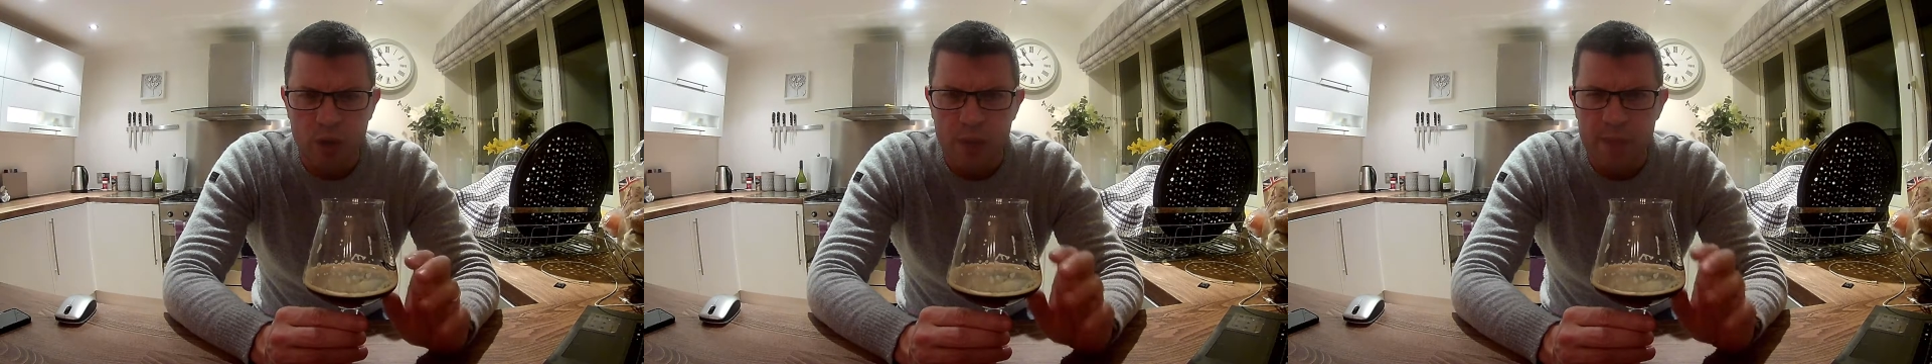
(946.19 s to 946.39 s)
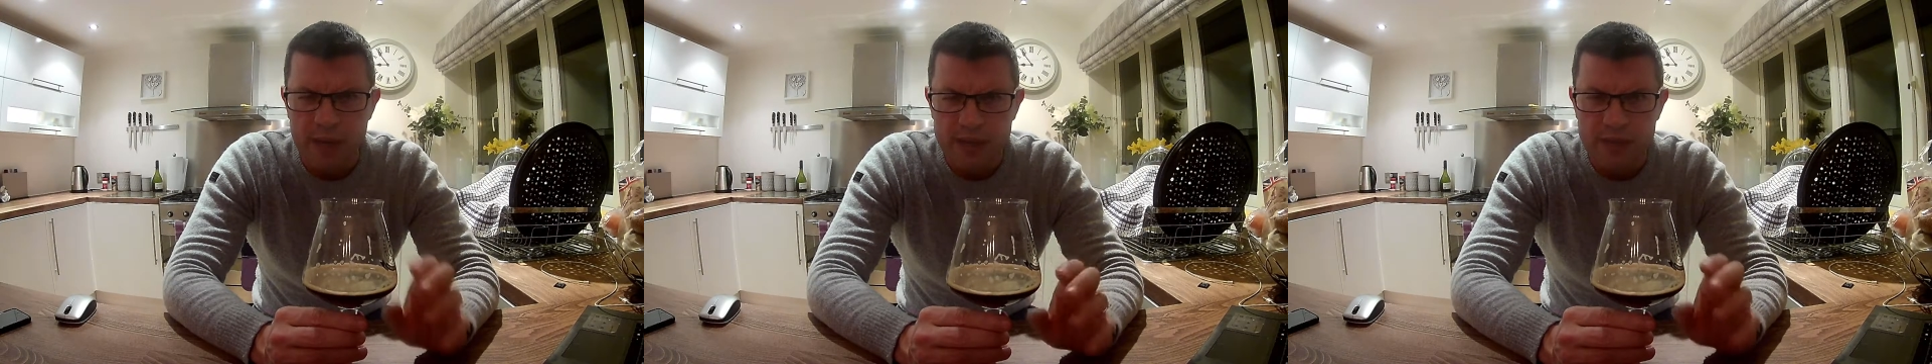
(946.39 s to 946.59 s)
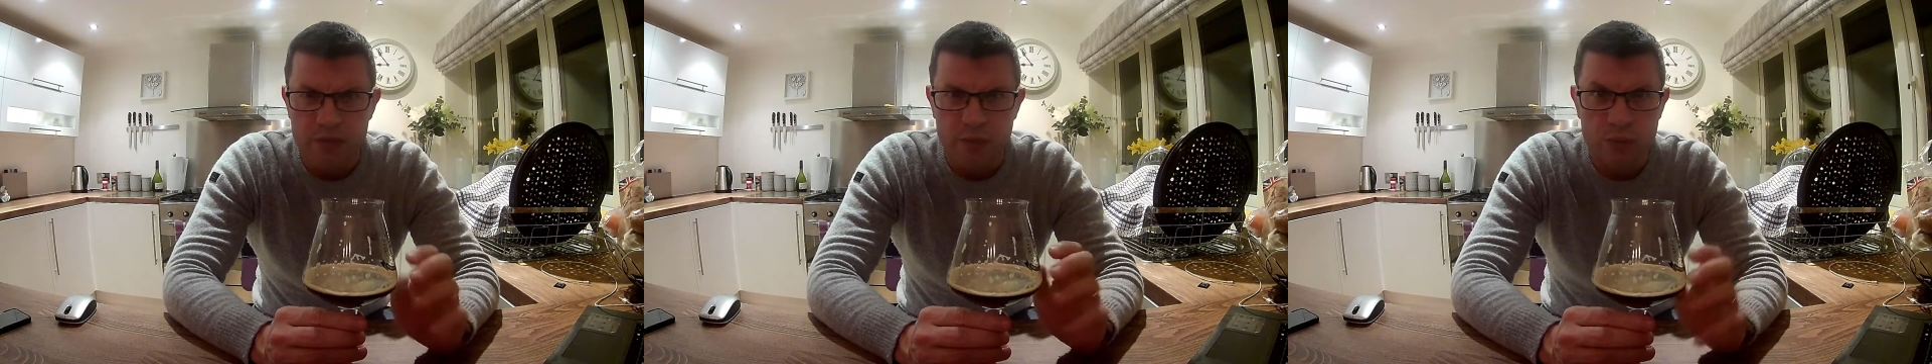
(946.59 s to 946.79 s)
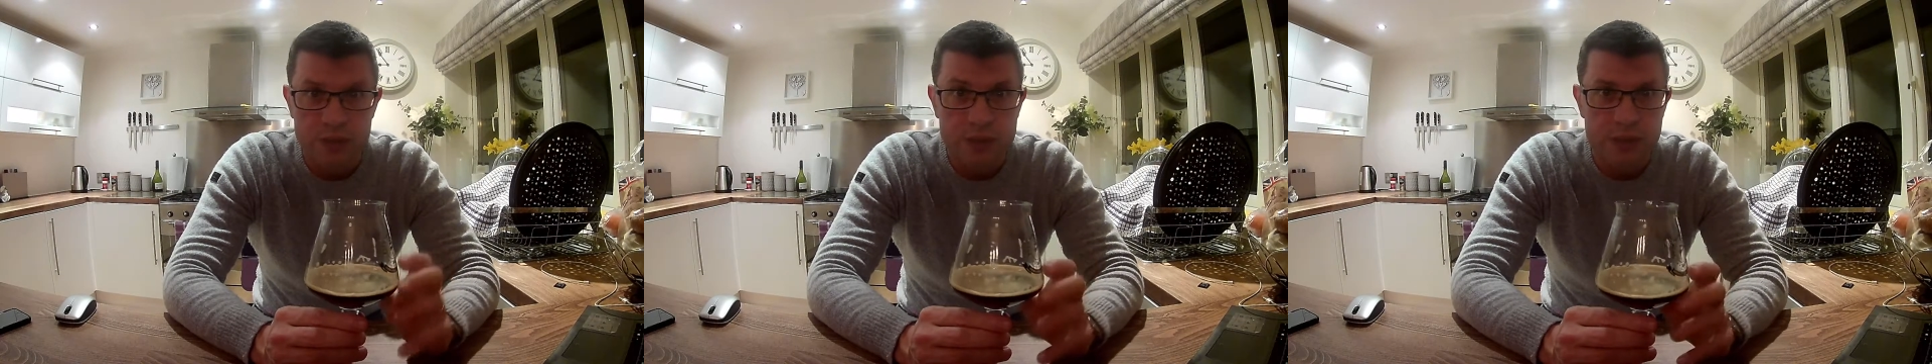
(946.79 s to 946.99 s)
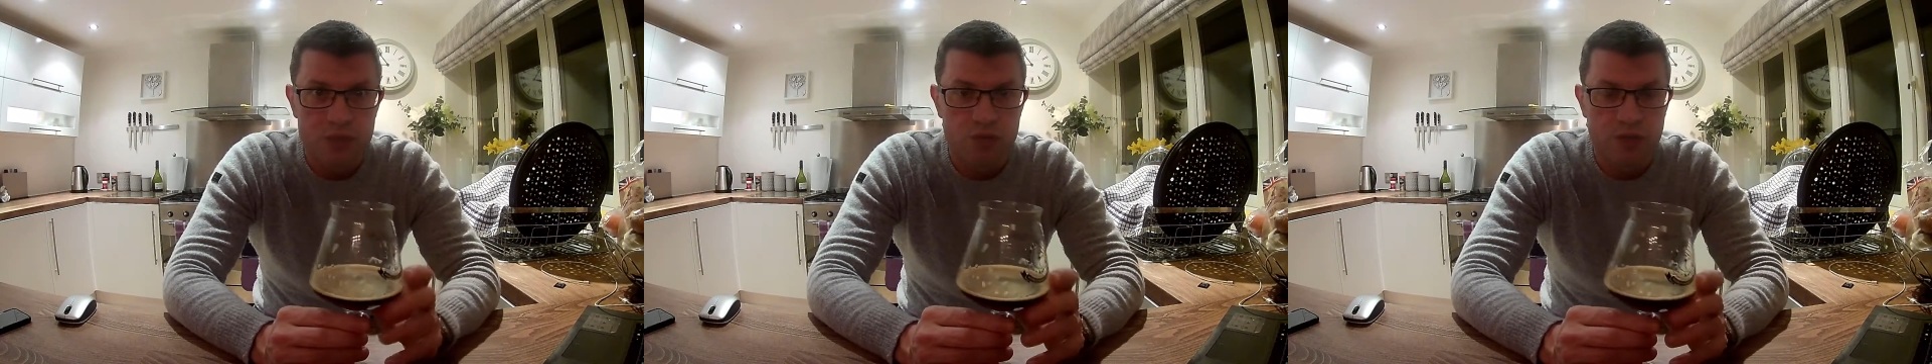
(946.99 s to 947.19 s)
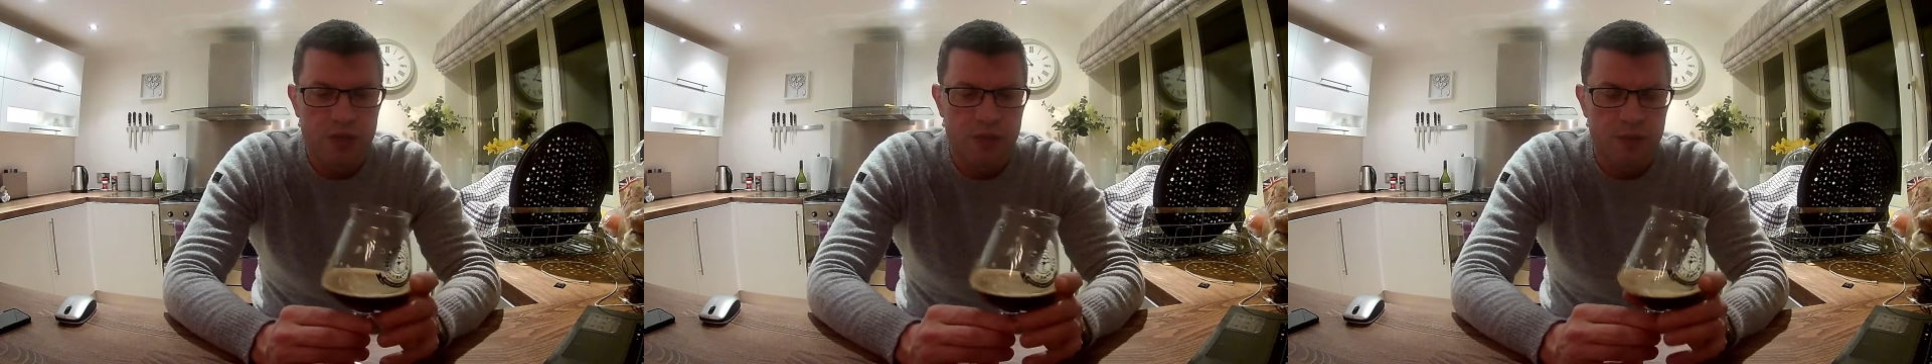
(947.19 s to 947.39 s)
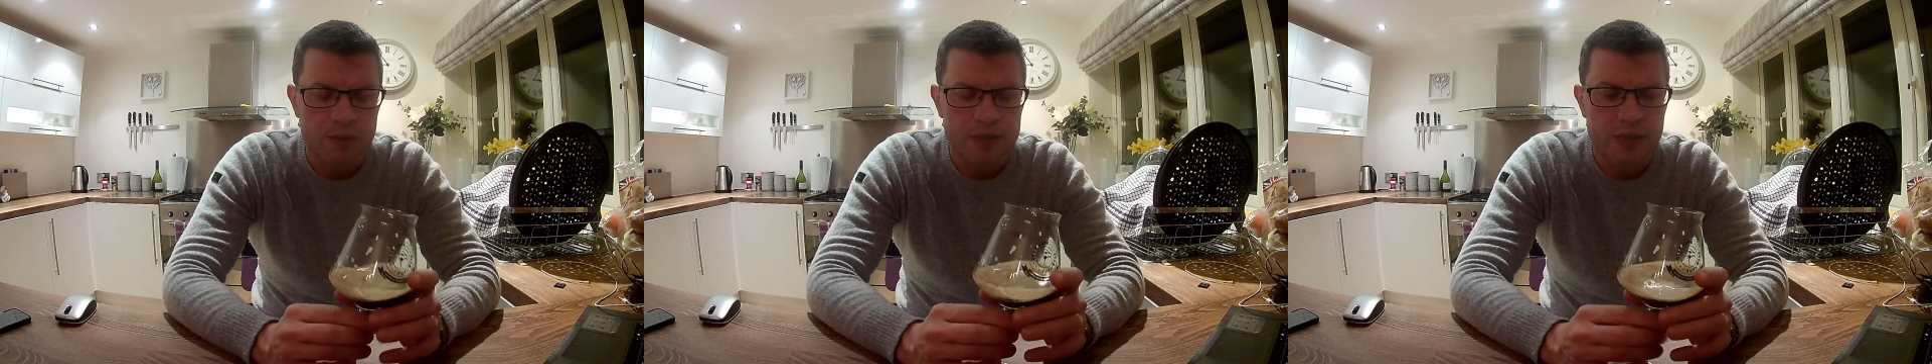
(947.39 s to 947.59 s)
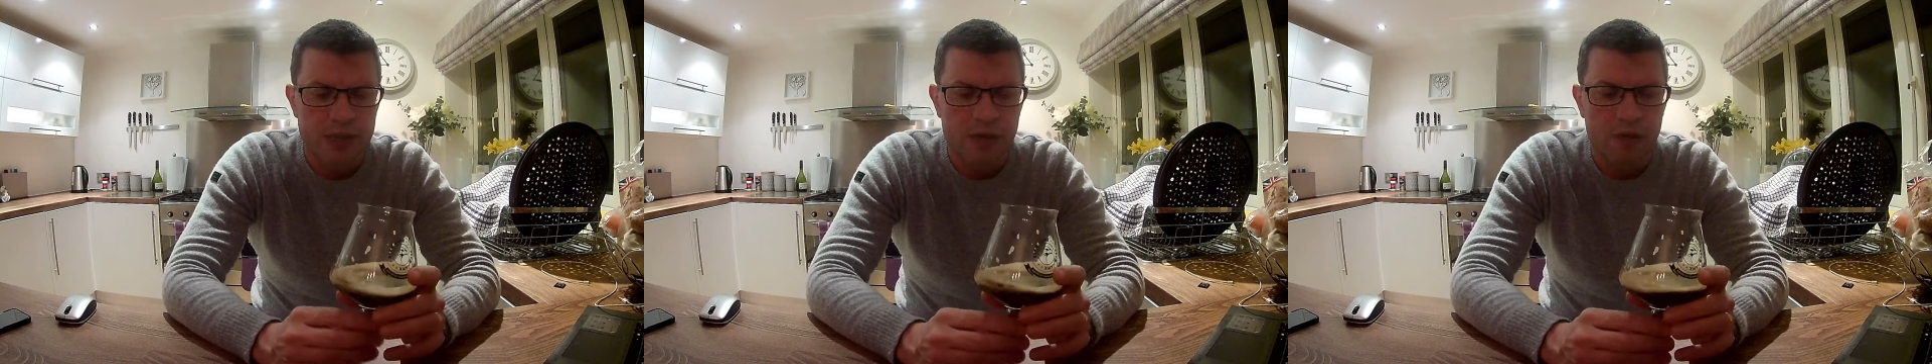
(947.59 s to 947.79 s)
massive whiskey drinker
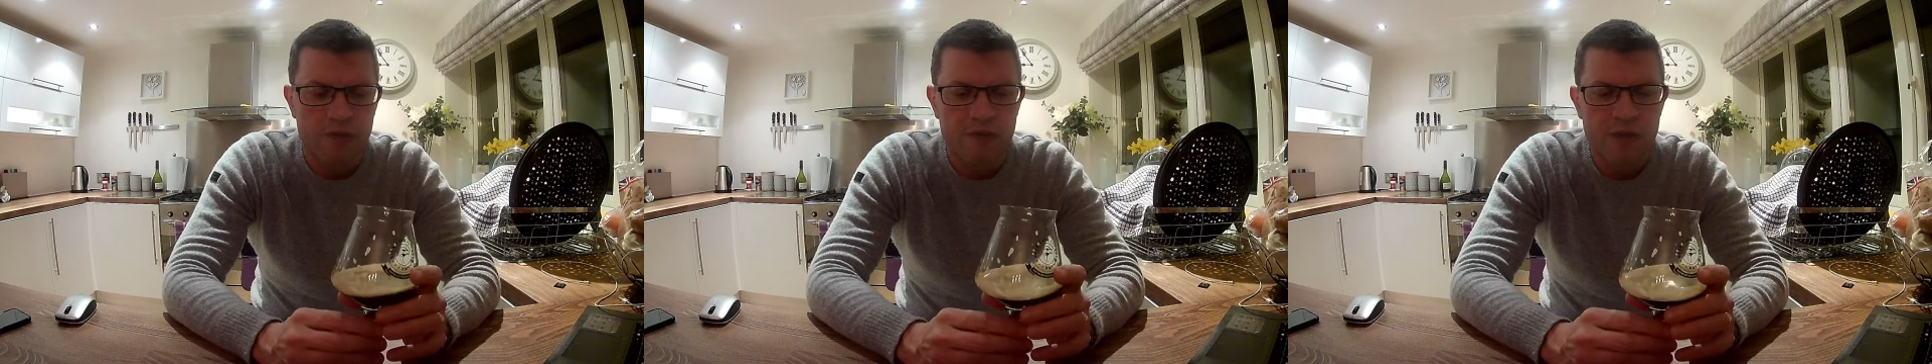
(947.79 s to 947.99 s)
myself.